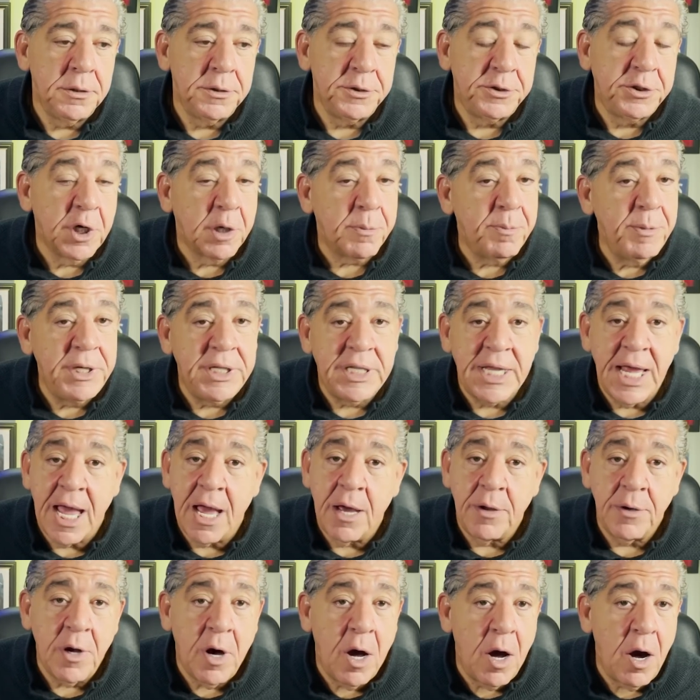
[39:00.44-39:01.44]
took me
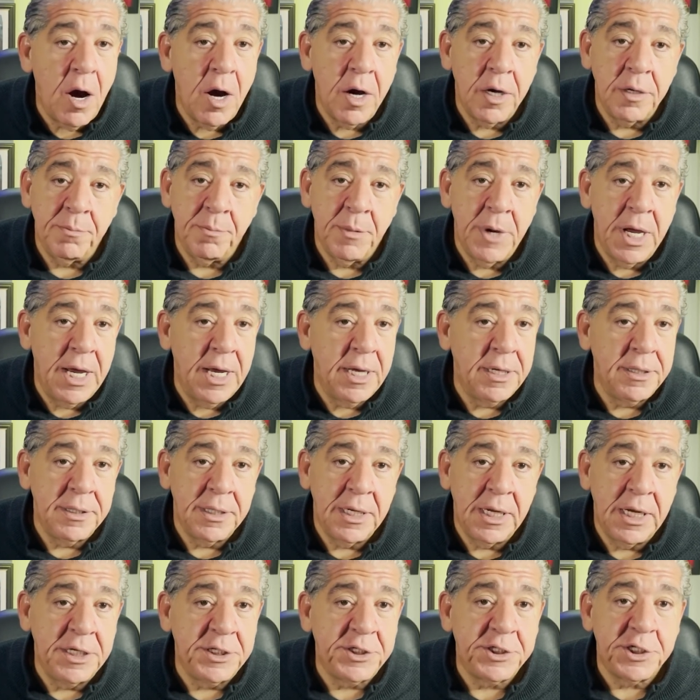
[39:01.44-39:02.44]
down hard, man.
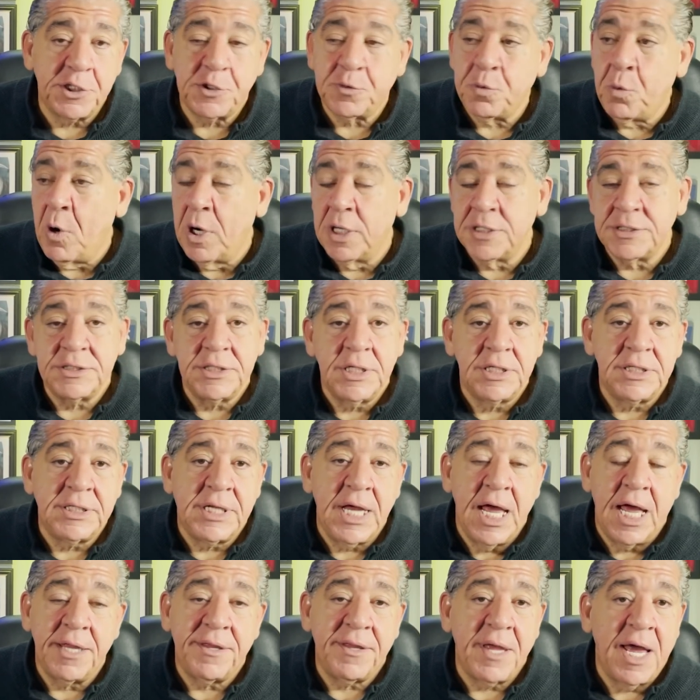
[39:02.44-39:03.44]
It just wasn't a
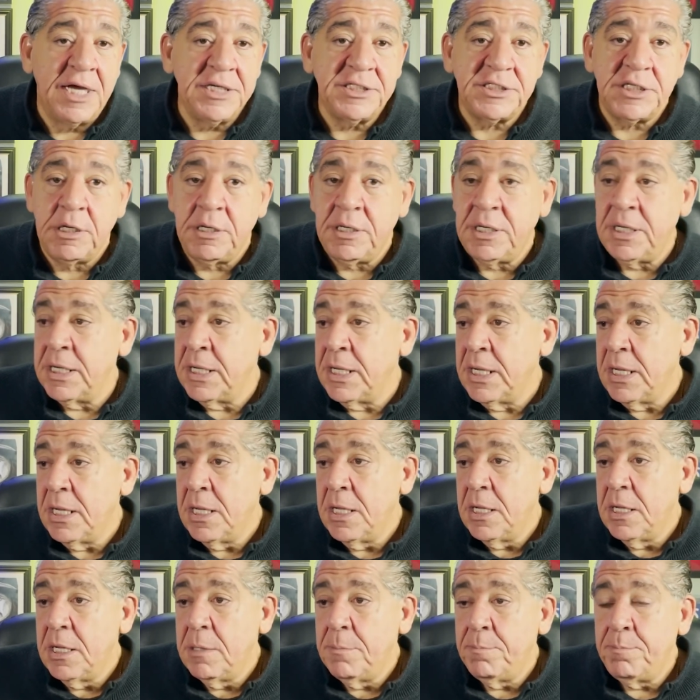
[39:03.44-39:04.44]
death. I see
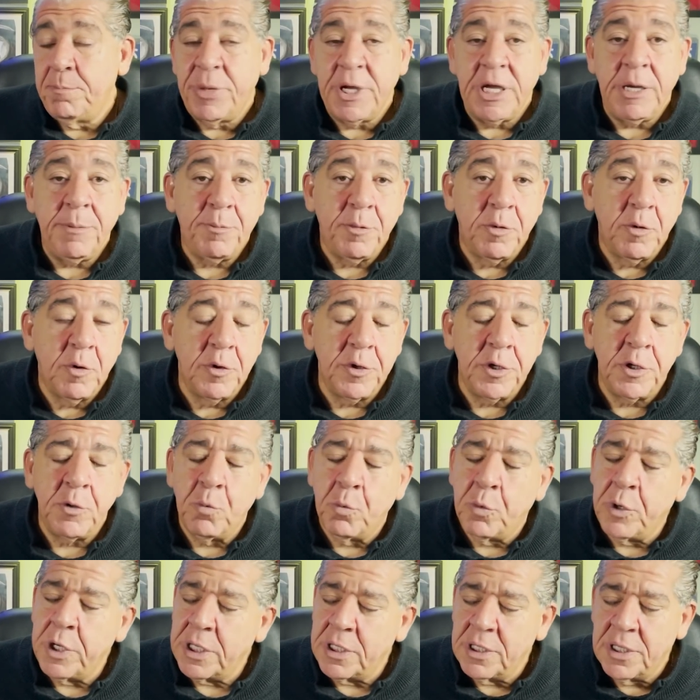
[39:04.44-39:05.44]
people
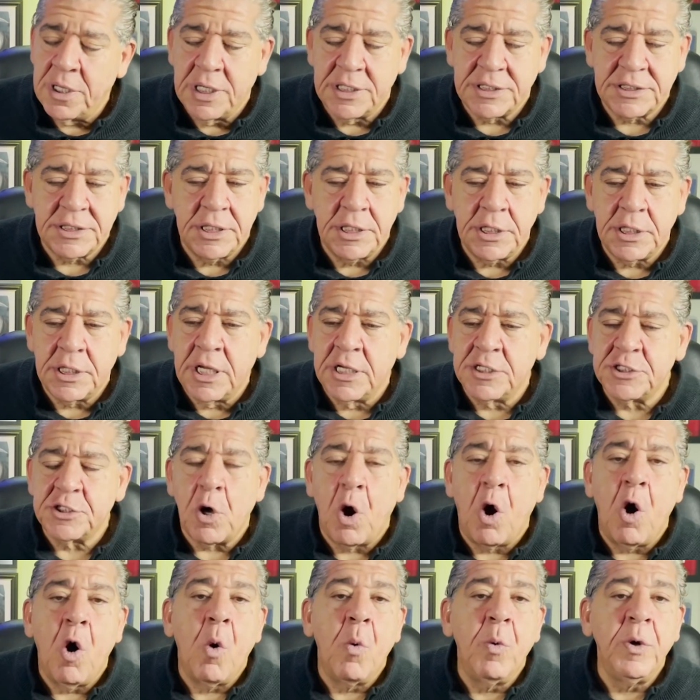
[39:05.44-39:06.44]
we, listen there's
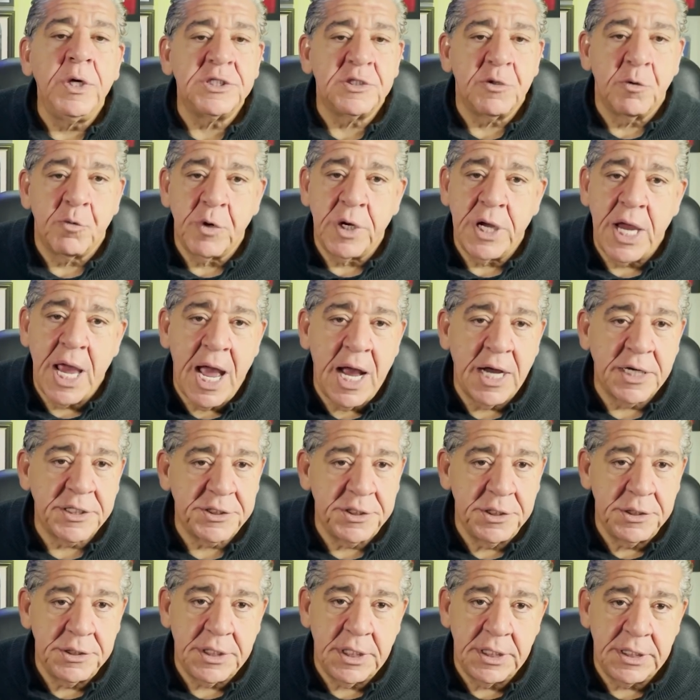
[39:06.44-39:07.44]
always a
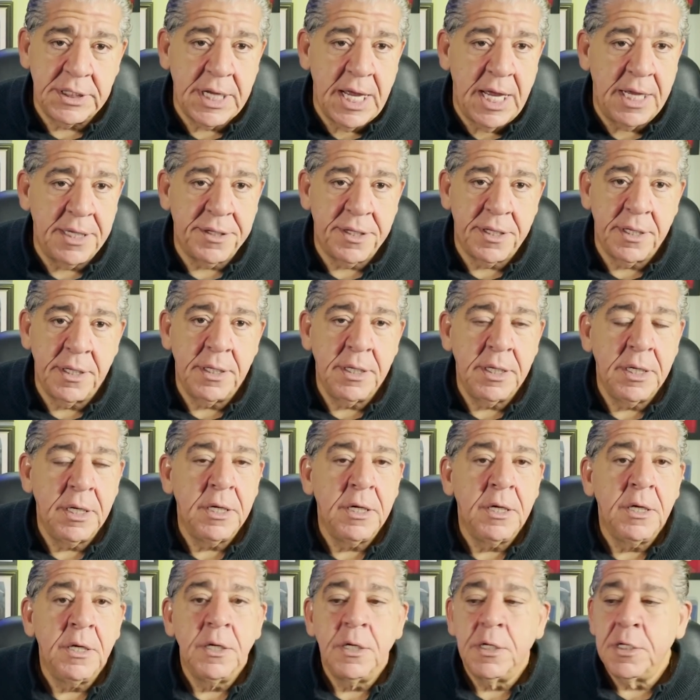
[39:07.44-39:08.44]
reaction to death
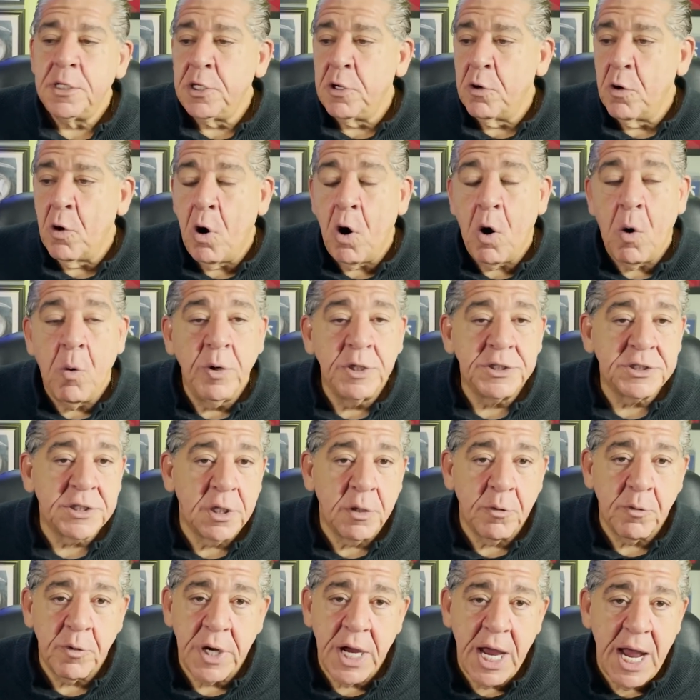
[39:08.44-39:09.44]
you're always
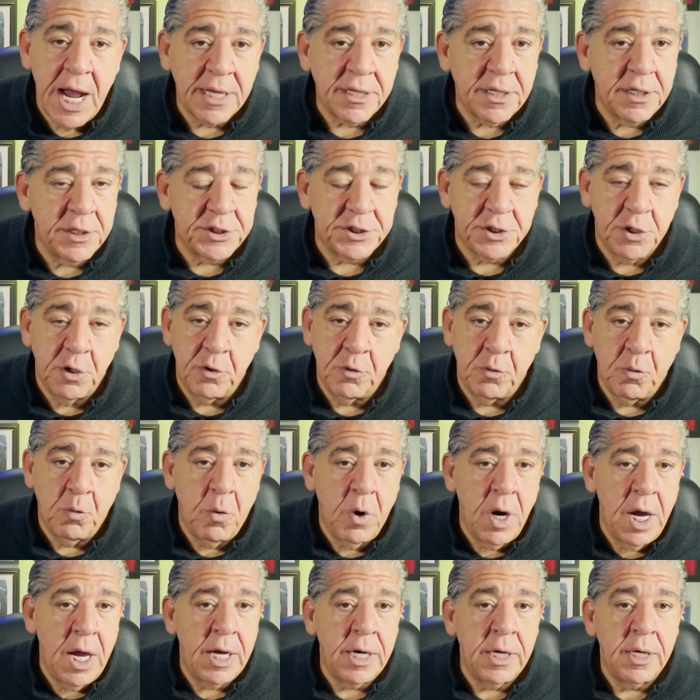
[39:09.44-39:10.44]
going to react a certain
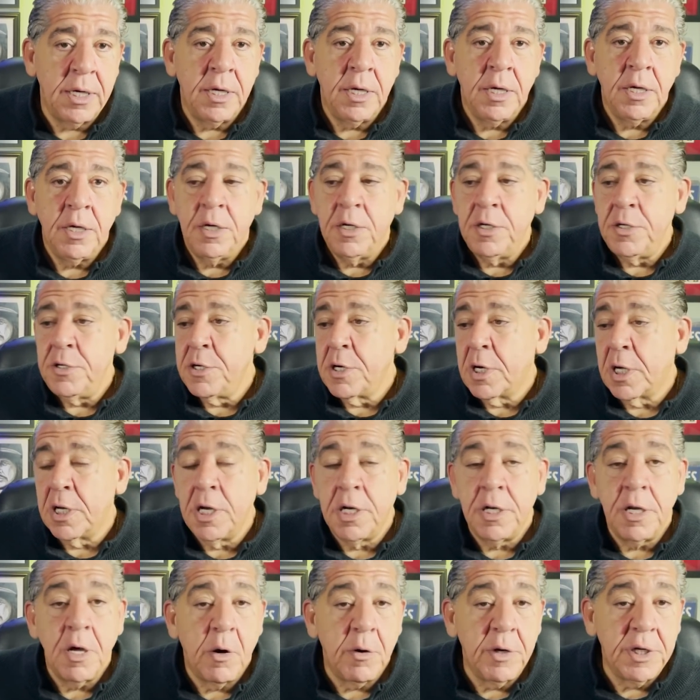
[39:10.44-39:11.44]
way you're
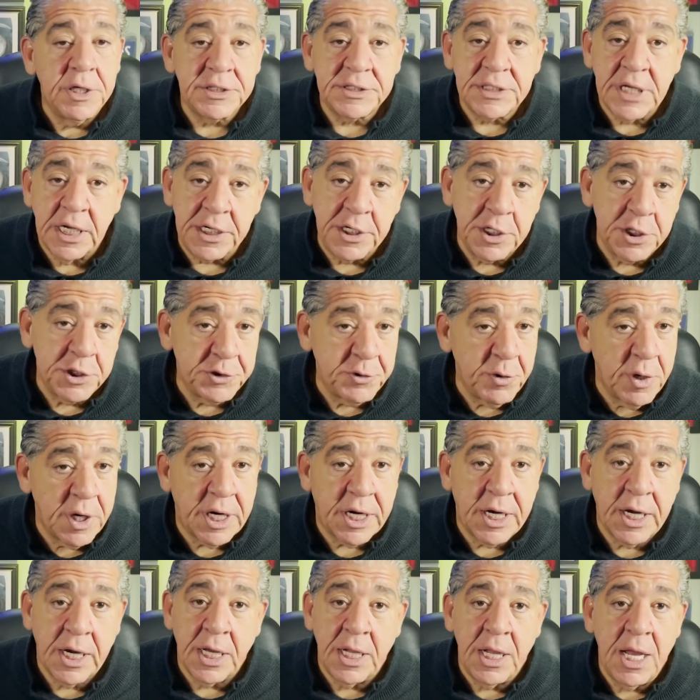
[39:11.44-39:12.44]
going to notice that you're
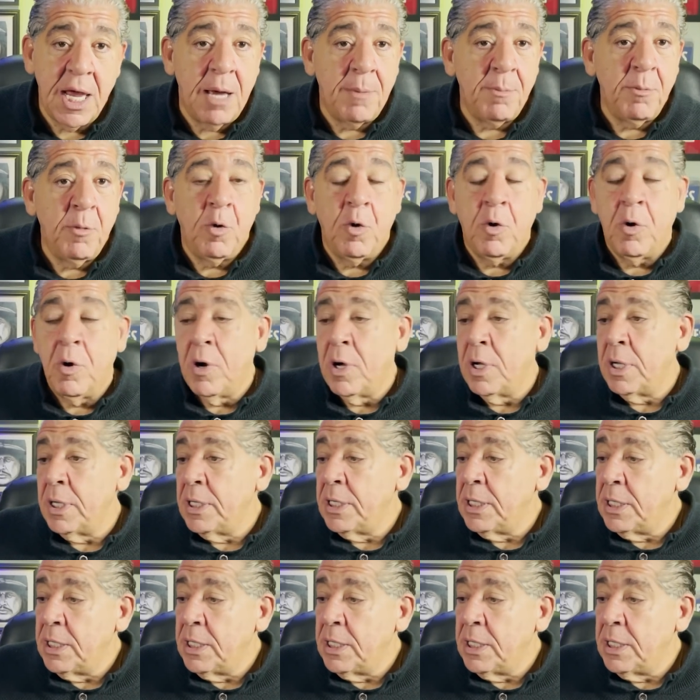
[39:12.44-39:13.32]
drinking a lot more